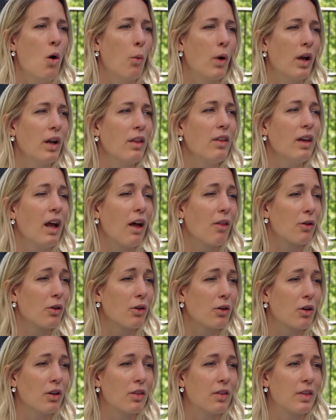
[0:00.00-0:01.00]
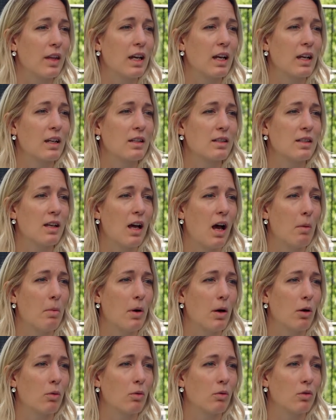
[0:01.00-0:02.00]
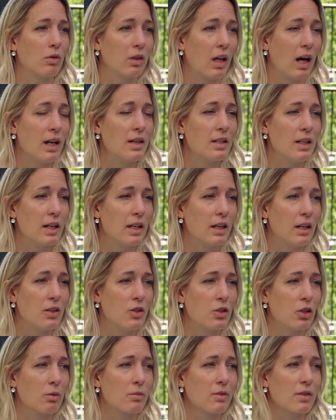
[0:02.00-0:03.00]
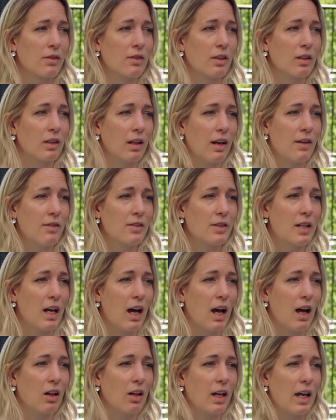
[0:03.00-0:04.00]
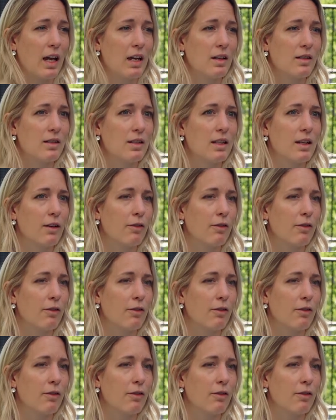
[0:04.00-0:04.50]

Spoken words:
One of the other good things about London in terms of the lifestyle is the